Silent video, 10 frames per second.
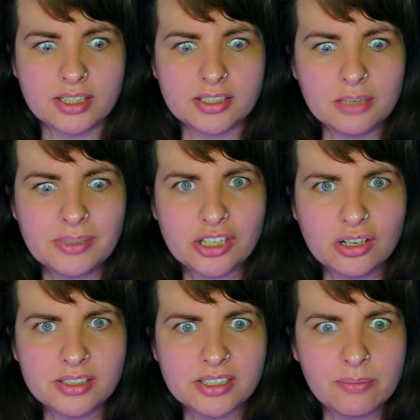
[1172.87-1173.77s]
it's going to be
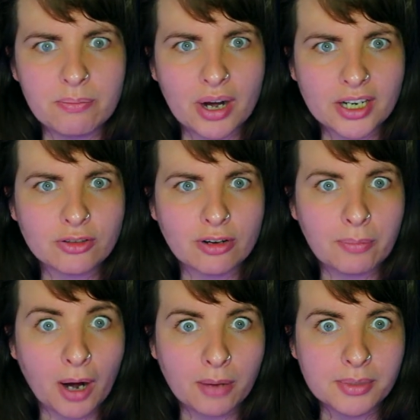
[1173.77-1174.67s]
turned into micro
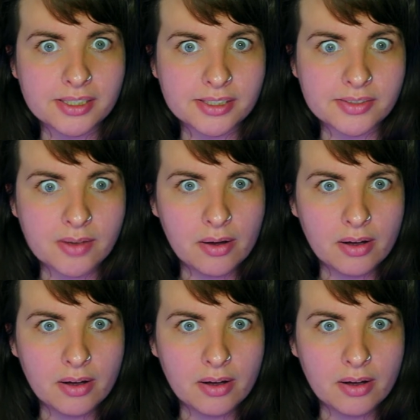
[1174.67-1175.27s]
apartments.